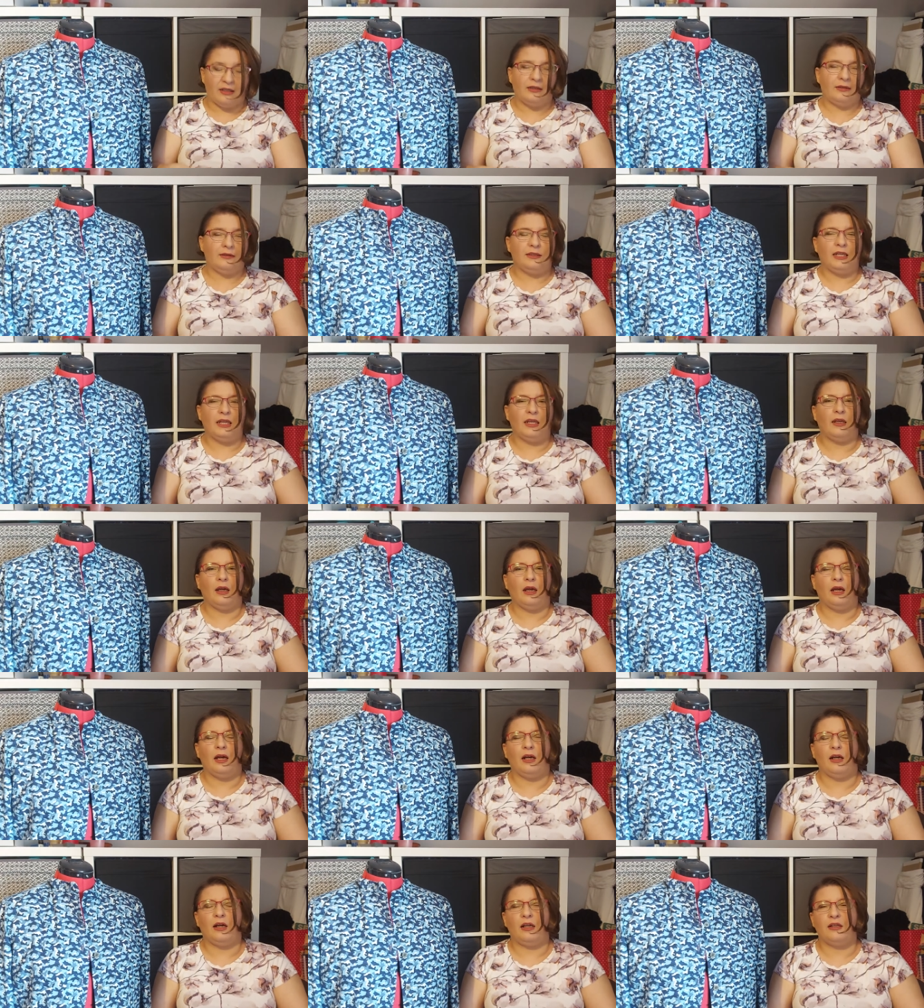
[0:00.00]
They
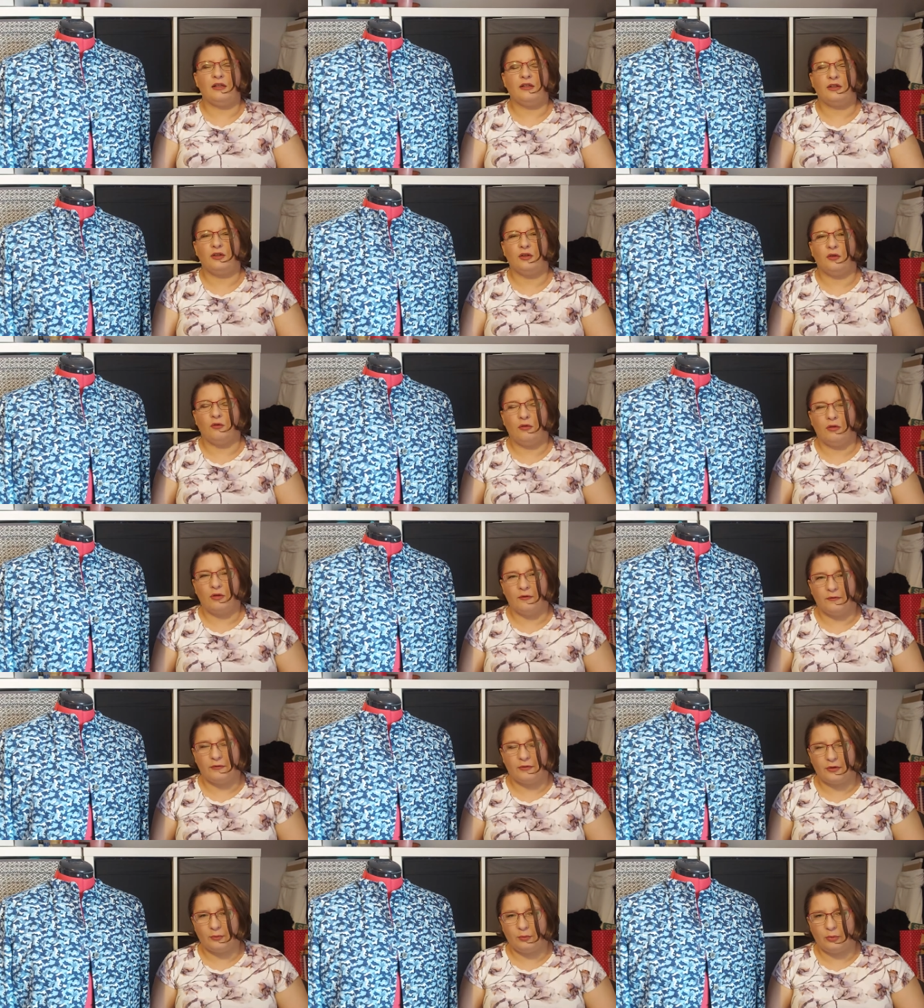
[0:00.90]
are so
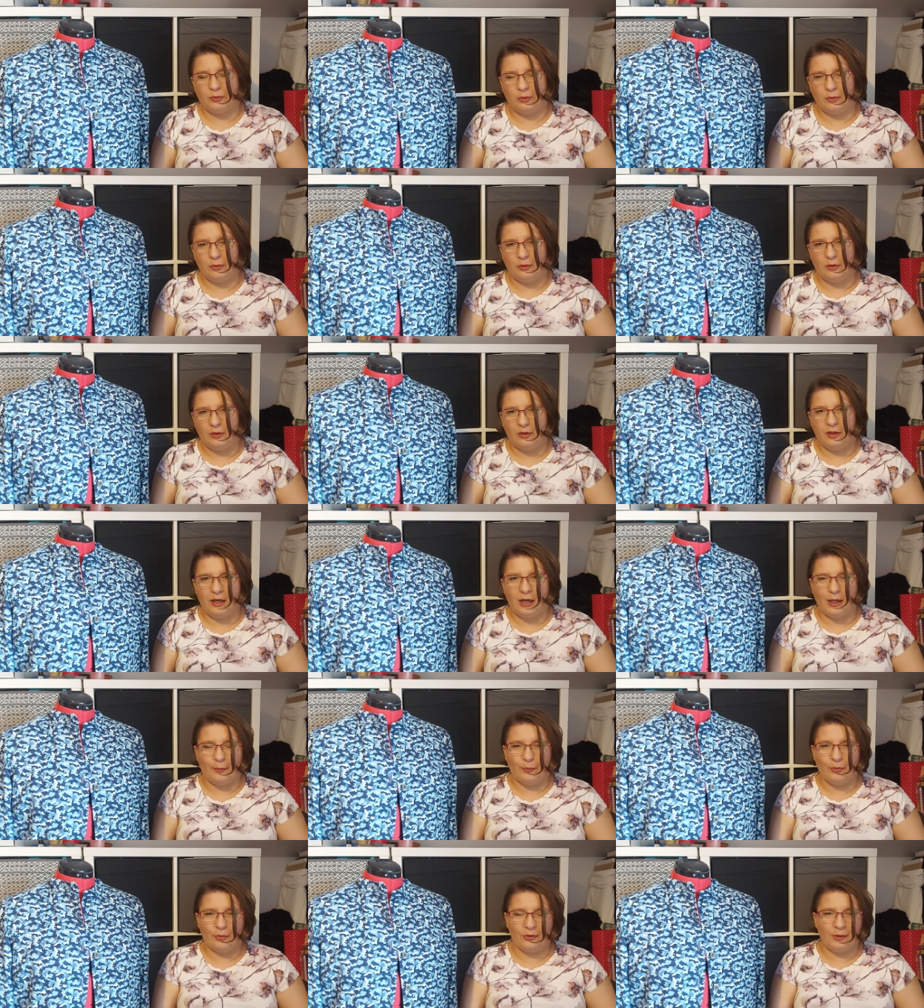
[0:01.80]
comfortable.
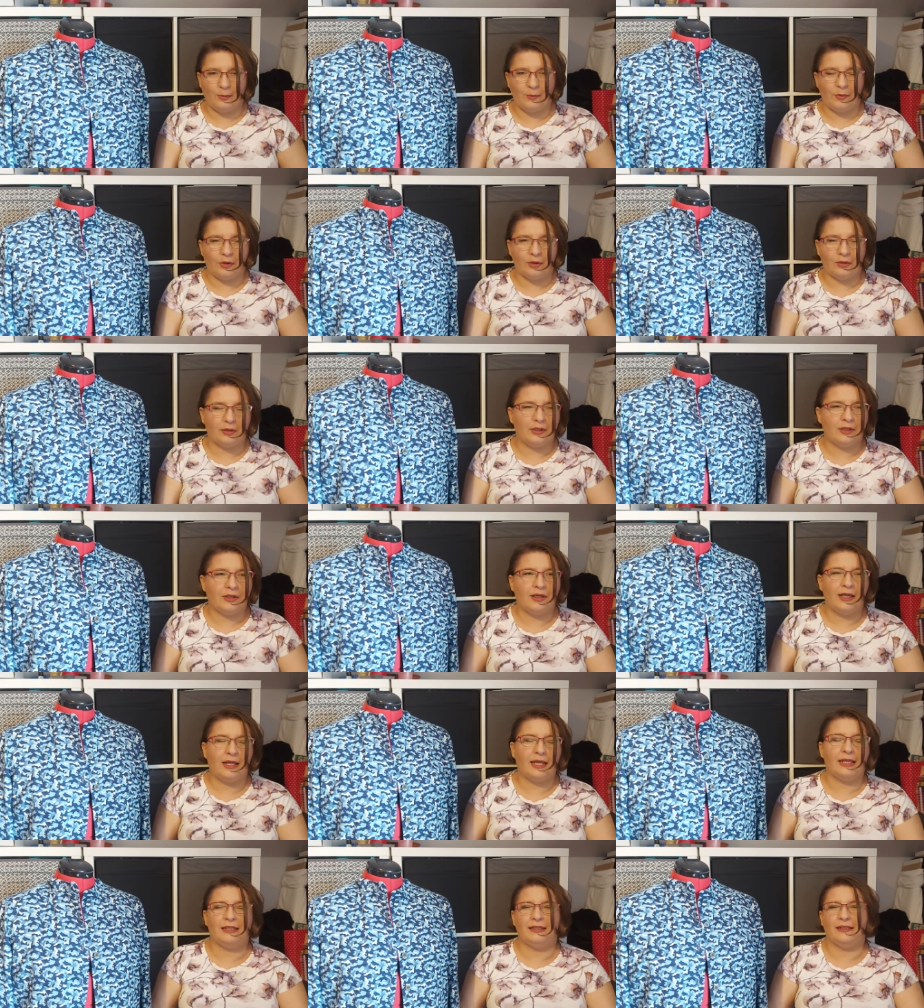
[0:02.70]
I put them on
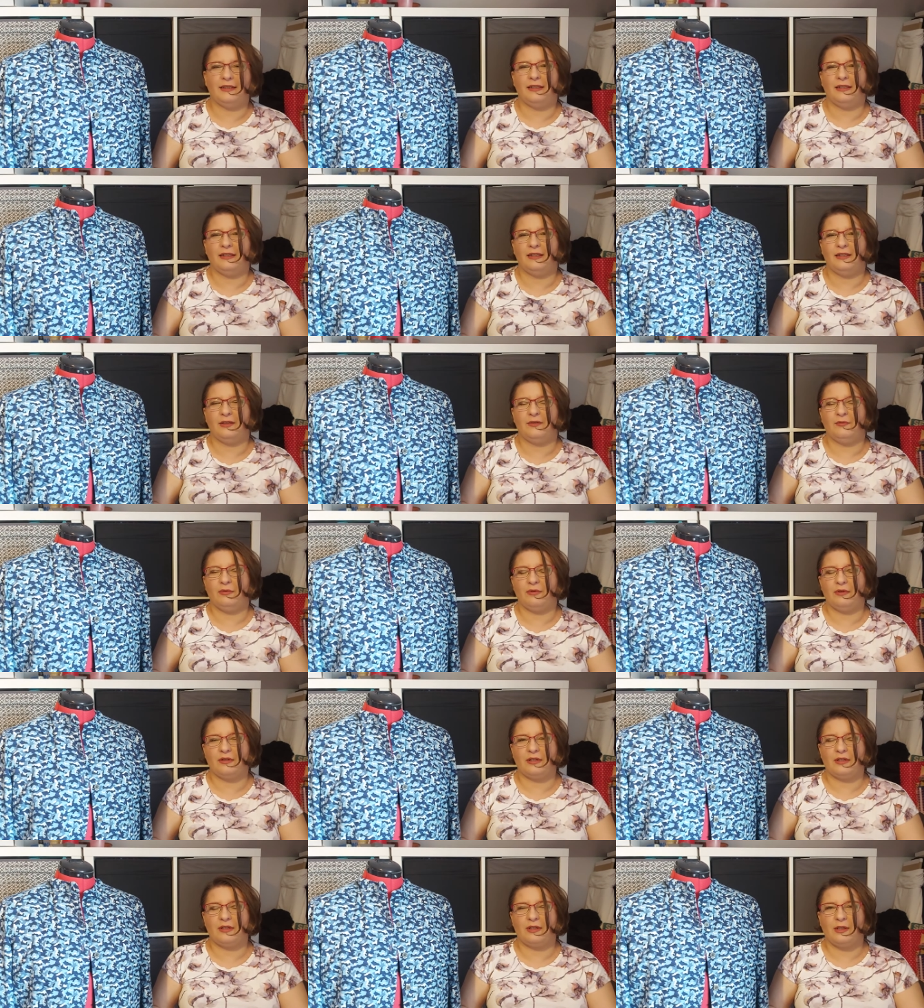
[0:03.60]
and it
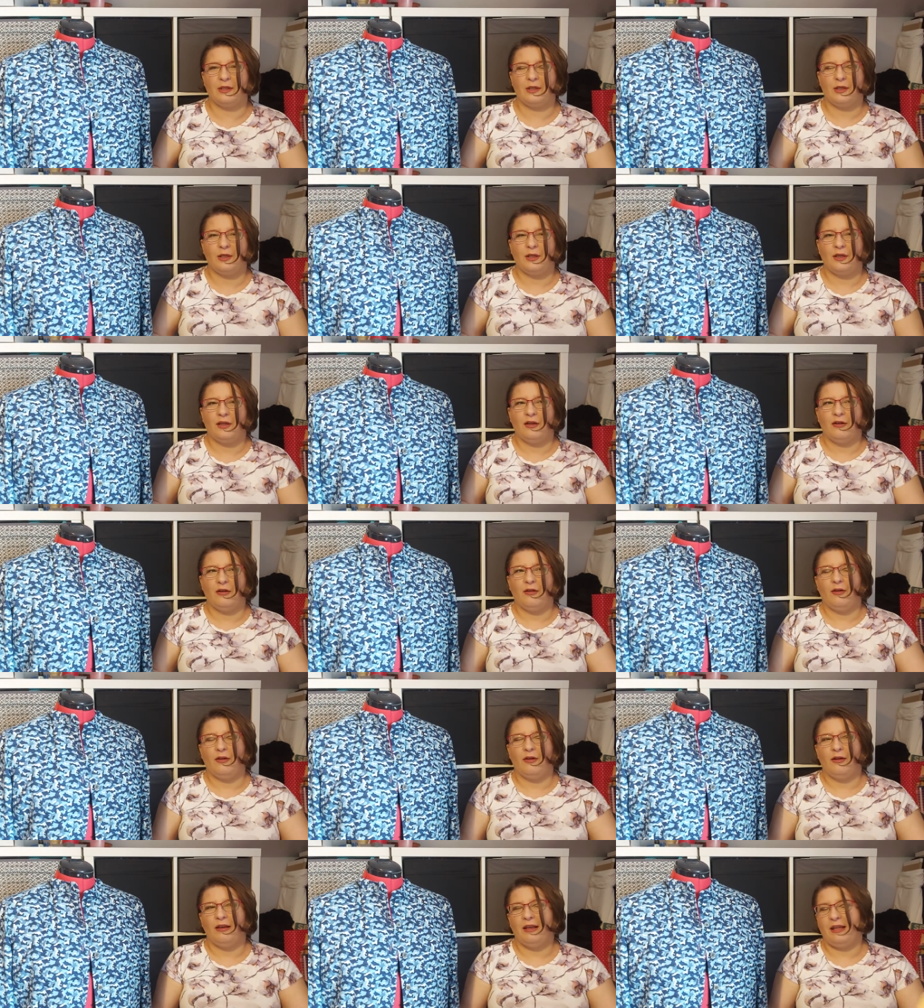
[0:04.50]
was
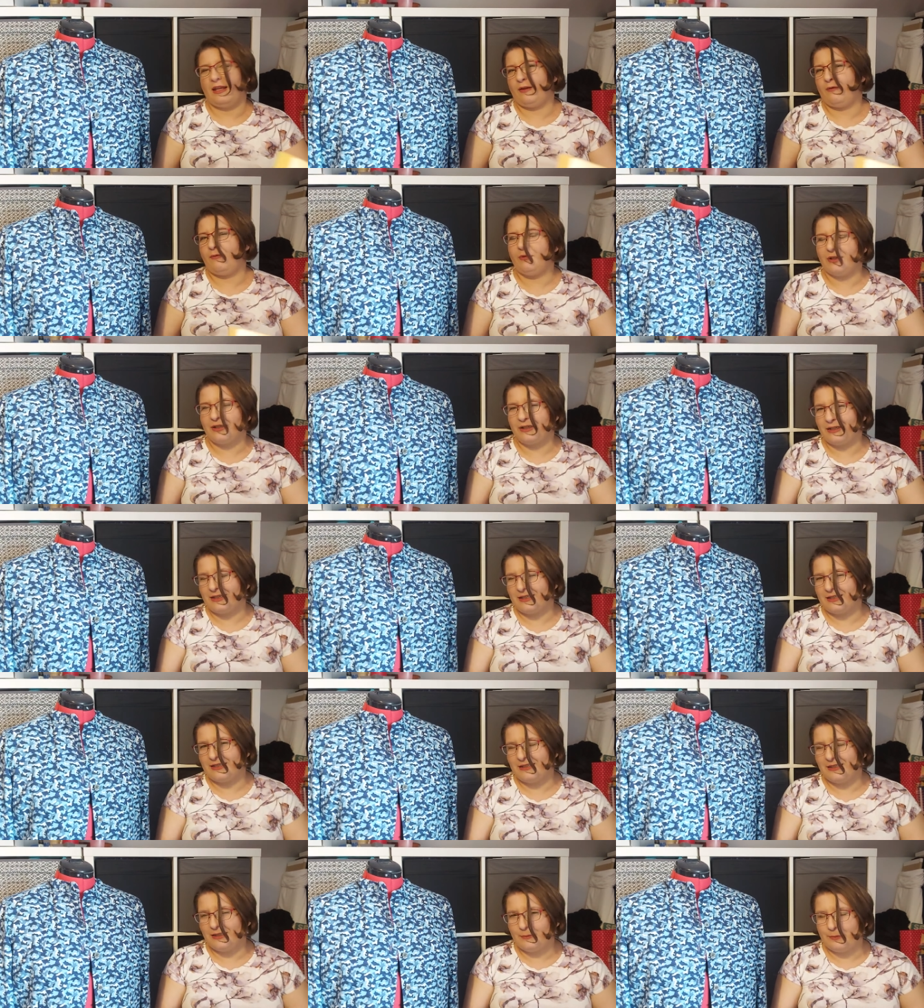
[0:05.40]
like wearing a
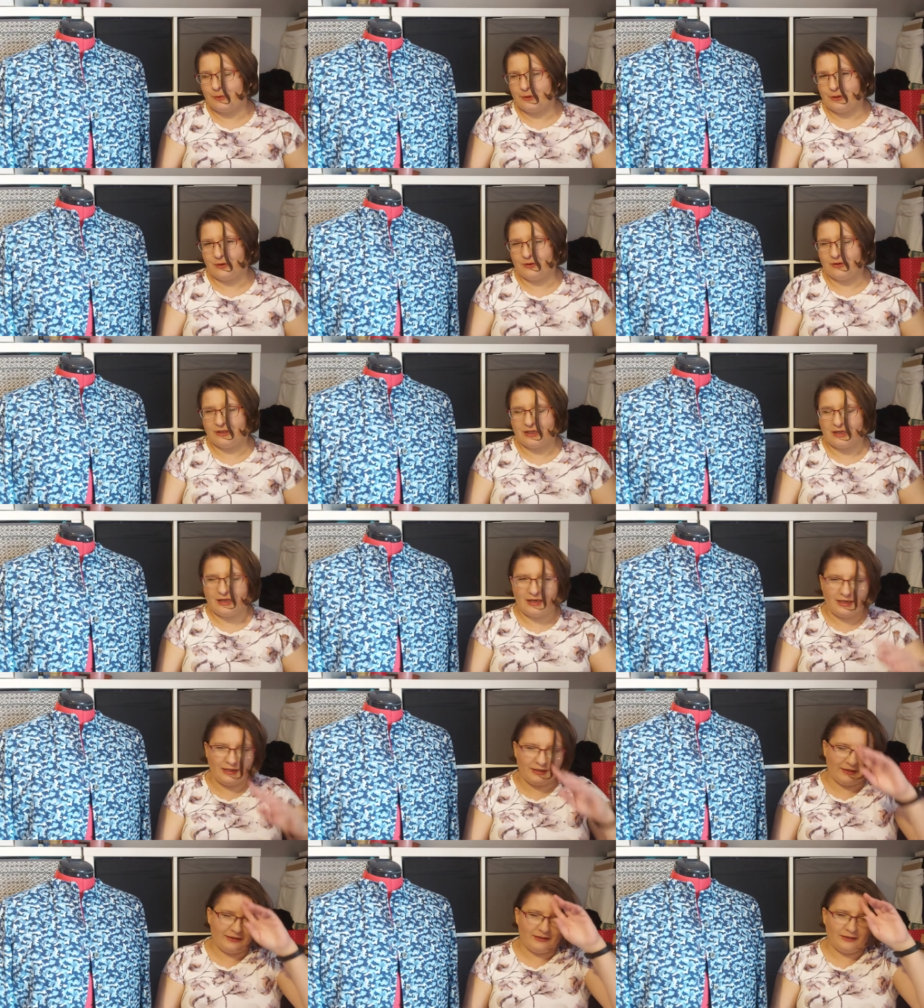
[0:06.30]
slipper on a
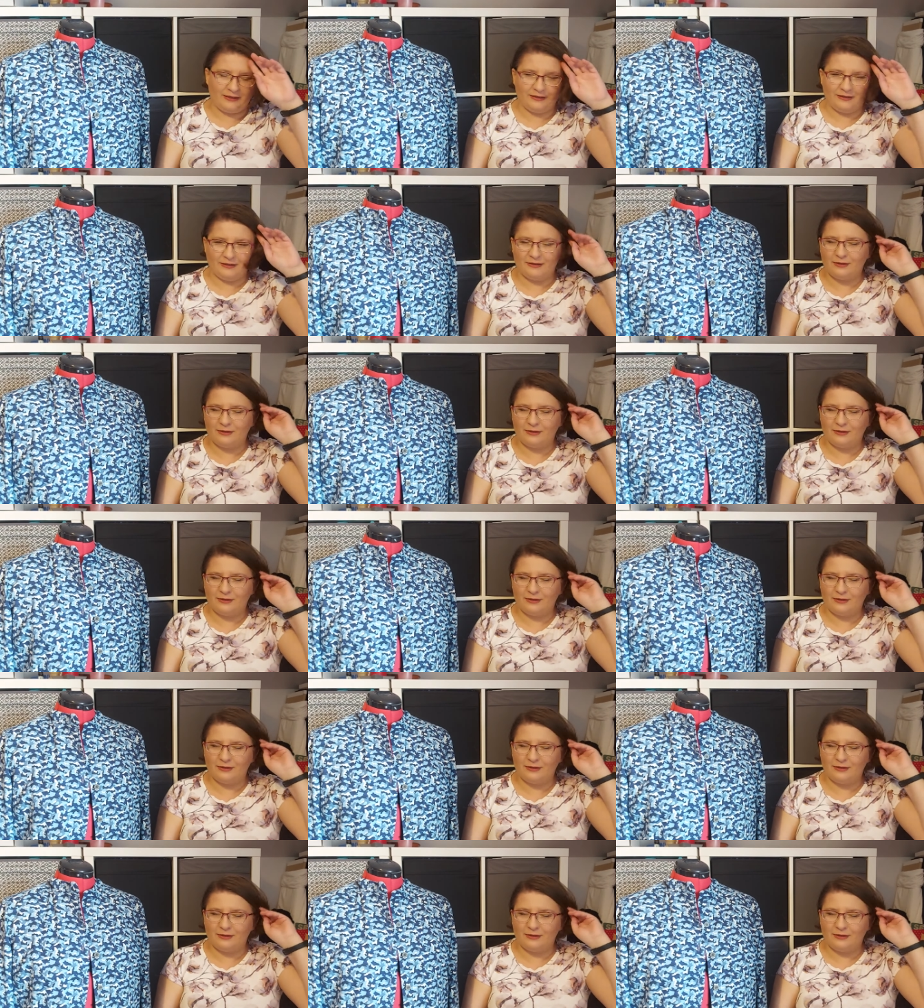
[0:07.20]
high heel.